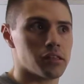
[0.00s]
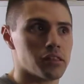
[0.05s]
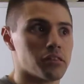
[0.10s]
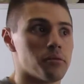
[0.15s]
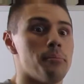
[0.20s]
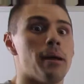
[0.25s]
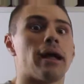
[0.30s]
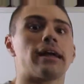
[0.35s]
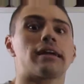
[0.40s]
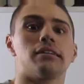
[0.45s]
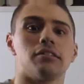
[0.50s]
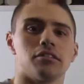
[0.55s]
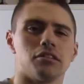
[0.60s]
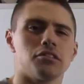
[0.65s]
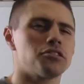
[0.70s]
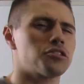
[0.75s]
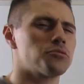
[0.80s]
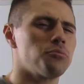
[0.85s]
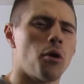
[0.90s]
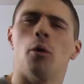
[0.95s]
the
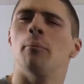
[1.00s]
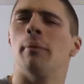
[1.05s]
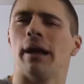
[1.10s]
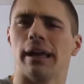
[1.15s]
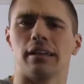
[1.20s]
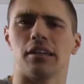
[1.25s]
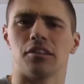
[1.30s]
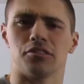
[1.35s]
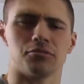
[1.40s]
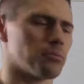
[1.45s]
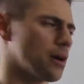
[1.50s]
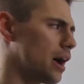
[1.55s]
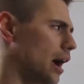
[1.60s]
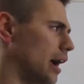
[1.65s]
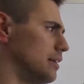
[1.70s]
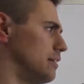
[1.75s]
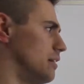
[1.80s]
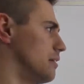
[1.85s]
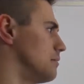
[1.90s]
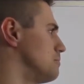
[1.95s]
small mechanism
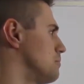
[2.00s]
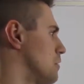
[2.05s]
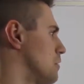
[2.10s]
behind it.